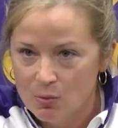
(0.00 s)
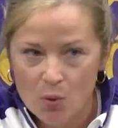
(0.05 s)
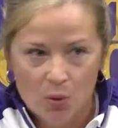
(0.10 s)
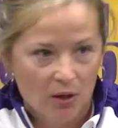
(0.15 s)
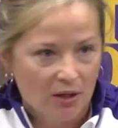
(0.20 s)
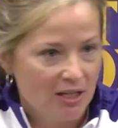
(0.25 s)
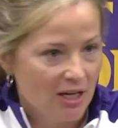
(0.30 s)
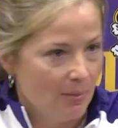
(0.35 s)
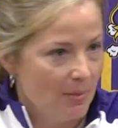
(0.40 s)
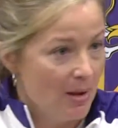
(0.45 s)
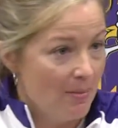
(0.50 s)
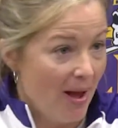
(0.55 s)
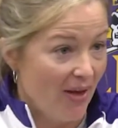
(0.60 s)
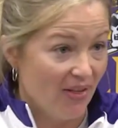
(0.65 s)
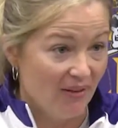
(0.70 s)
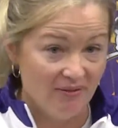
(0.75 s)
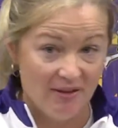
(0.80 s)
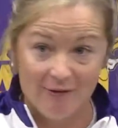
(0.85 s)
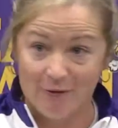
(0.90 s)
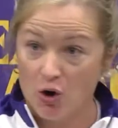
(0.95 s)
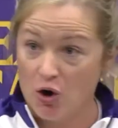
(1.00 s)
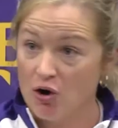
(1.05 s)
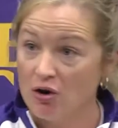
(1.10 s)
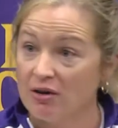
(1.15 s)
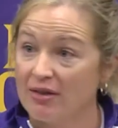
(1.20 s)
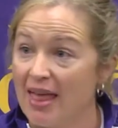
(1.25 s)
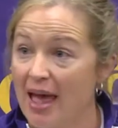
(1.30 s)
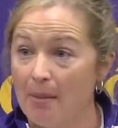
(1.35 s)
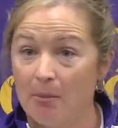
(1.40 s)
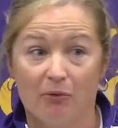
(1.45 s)
more, tell me about that. I've never
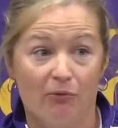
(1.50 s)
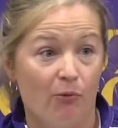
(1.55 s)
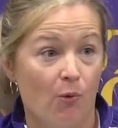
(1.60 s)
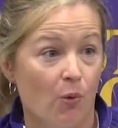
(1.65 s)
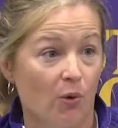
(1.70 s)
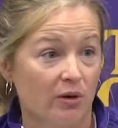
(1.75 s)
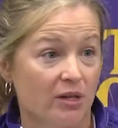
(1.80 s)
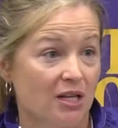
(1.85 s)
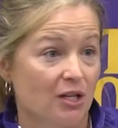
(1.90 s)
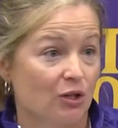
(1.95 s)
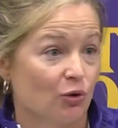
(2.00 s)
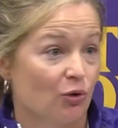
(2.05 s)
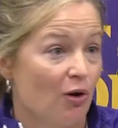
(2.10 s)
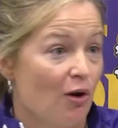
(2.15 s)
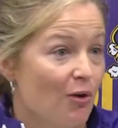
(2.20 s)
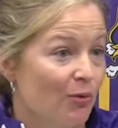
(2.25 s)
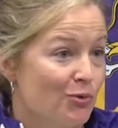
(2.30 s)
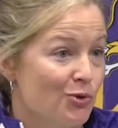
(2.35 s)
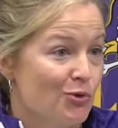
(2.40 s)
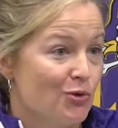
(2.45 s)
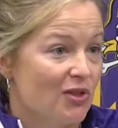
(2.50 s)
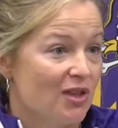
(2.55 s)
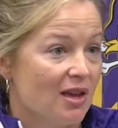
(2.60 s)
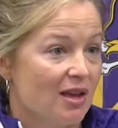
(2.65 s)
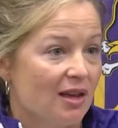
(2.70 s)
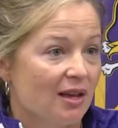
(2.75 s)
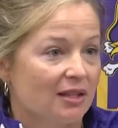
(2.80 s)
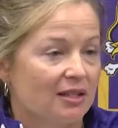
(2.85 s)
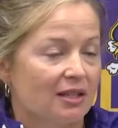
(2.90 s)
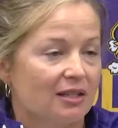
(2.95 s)
heard that before. These are all new
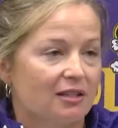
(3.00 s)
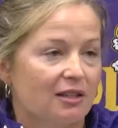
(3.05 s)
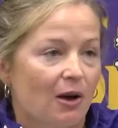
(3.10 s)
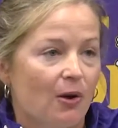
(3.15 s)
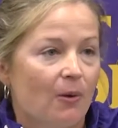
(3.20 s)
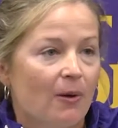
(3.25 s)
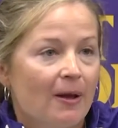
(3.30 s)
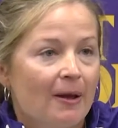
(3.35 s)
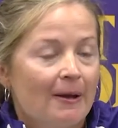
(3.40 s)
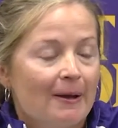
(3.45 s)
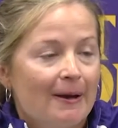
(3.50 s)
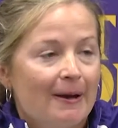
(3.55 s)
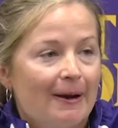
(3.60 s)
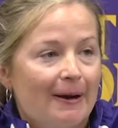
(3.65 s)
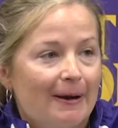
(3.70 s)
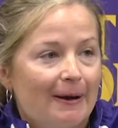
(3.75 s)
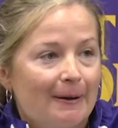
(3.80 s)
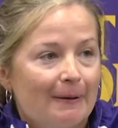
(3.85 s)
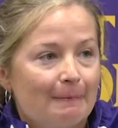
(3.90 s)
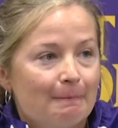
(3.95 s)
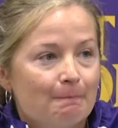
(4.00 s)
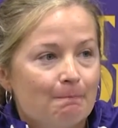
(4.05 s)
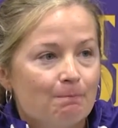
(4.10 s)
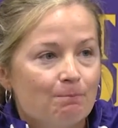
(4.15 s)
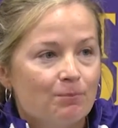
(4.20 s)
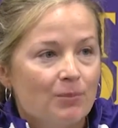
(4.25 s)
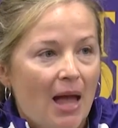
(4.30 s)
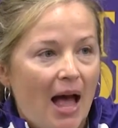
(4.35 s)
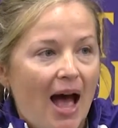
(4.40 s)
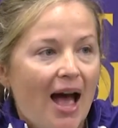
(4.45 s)
things. And so
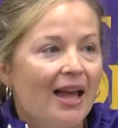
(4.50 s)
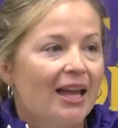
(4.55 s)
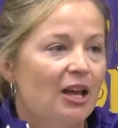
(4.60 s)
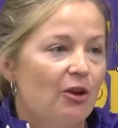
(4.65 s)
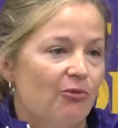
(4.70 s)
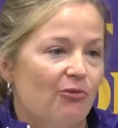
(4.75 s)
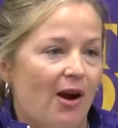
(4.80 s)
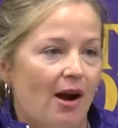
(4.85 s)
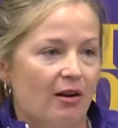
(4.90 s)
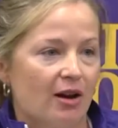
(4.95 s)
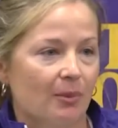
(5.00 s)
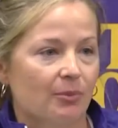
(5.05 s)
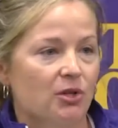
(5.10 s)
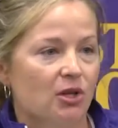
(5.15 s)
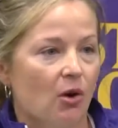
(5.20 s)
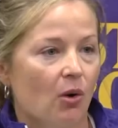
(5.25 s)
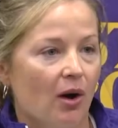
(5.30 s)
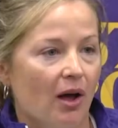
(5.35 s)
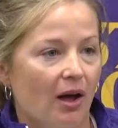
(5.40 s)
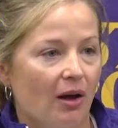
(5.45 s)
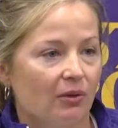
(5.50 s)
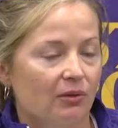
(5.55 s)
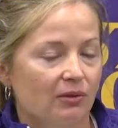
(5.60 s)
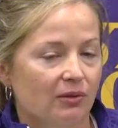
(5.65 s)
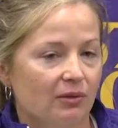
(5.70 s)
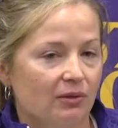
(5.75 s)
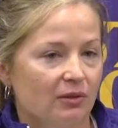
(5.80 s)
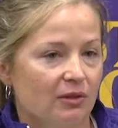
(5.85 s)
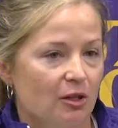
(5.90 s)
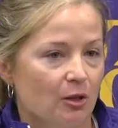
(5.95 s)
I get fired up to go out
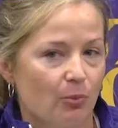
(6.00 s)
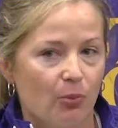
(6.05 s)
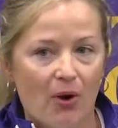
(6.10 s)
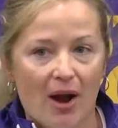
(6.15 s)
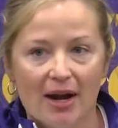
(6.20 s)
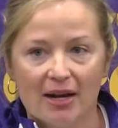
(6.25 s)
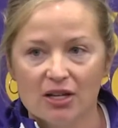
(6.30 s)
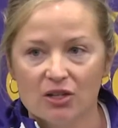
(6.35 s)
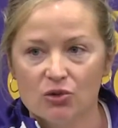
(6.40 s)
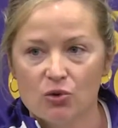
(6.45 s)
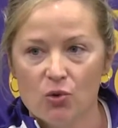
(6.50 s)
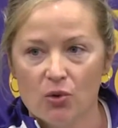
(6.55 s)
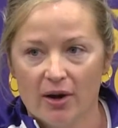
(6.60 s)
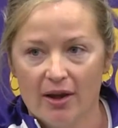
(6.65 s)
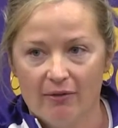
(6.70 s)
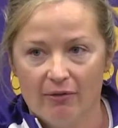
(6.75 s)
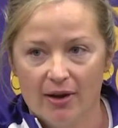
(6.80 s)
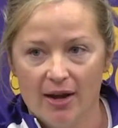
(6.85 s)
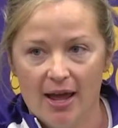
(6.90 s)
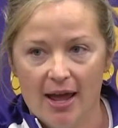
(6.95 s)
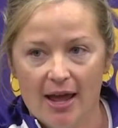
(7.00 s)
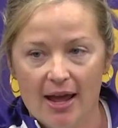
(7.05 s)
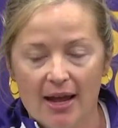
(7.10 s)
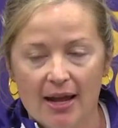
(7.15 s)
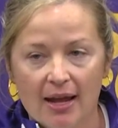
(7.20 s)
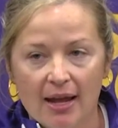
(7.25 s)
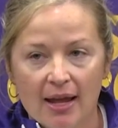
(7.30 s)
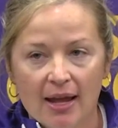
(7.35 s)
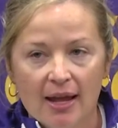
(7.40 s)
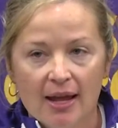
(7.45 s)
to the practice court every
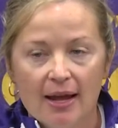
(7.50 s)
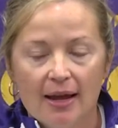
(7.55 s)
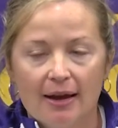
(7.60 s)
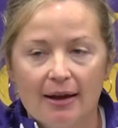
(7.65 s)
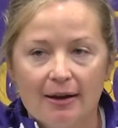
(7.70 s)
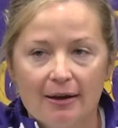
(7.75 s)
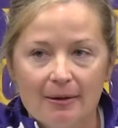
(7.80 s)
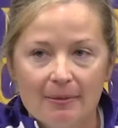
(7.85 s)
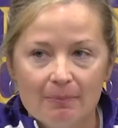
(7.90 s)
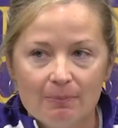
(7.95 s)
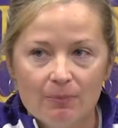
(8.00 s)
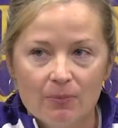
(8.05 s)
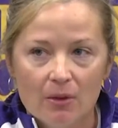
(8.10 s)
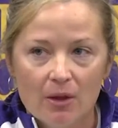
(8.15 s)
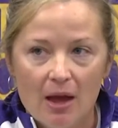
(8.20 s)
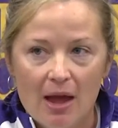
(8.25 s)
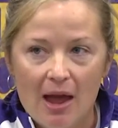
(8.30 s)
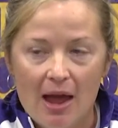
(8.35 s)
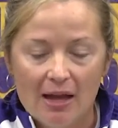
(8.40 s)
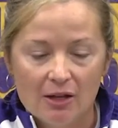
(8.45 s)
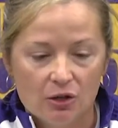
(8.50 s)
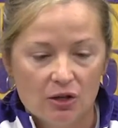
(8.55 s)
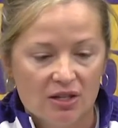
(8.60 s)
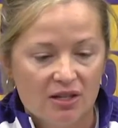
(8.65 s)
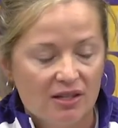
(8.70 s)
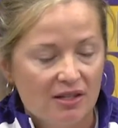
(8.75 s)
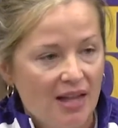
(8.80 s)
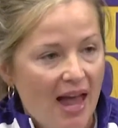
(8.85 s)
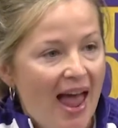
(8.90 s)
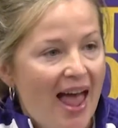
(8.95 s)
day. As our
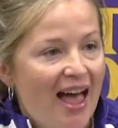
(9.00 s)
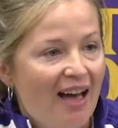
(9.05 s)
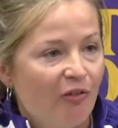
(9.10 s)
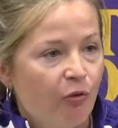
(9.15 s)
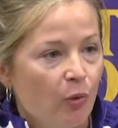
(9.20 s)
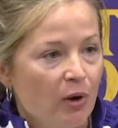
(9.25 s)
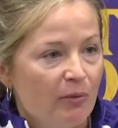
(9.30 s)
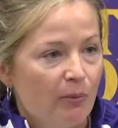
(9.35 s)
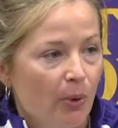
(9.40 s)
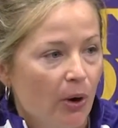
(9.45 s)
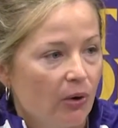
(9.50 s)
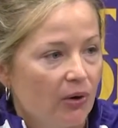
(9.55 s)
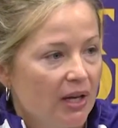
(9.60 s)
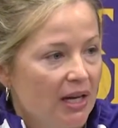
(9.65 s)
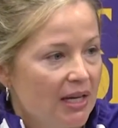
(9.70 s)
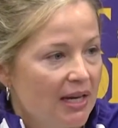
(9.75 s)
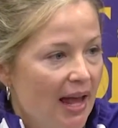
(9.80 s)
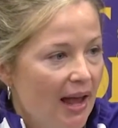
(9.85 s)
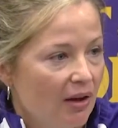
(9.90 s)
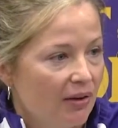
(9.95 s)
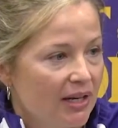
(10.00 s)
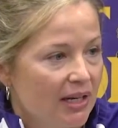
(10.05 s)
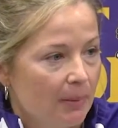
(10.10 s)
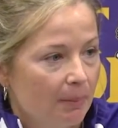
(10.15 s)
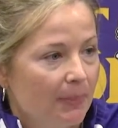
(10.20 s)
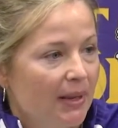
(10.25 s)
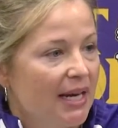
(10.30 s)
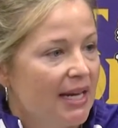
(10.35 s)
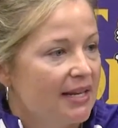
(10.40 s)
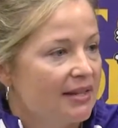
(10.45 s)
staff, we've broken it down into
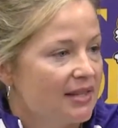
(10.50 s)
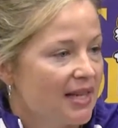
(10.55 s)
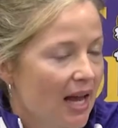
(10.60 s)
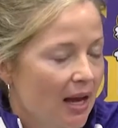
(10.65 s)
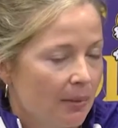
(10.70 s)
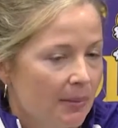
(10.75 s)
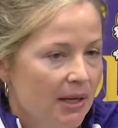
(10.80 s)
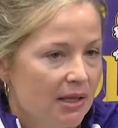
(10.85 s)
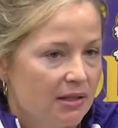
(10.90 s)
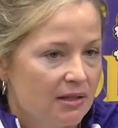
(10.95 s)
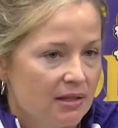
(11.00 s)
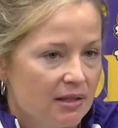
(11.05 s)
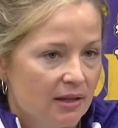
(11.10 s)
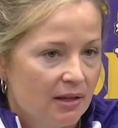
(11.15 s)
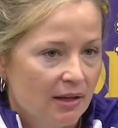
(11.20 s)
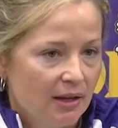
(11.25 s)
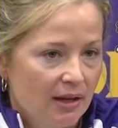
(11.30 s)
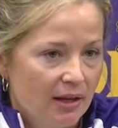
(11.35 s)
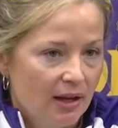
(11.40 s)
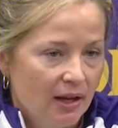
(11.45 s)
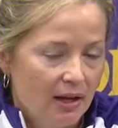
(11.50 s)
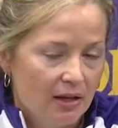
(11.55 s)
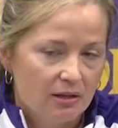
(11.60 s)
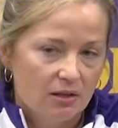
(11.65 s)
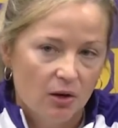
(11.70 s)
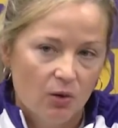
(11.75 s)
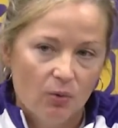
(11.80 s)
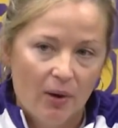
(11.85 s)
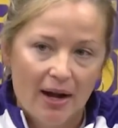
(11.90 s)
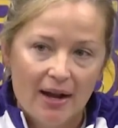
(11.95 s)
many segments. And
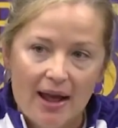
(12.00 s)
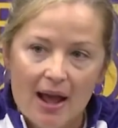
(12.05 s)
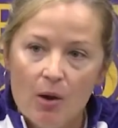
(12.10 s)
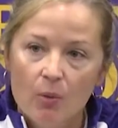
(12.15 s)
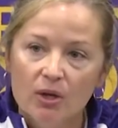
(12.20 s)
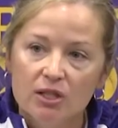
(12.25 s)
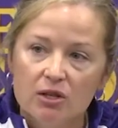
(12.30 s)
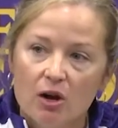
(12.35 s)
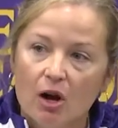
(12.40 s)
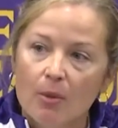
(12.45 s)
so right now we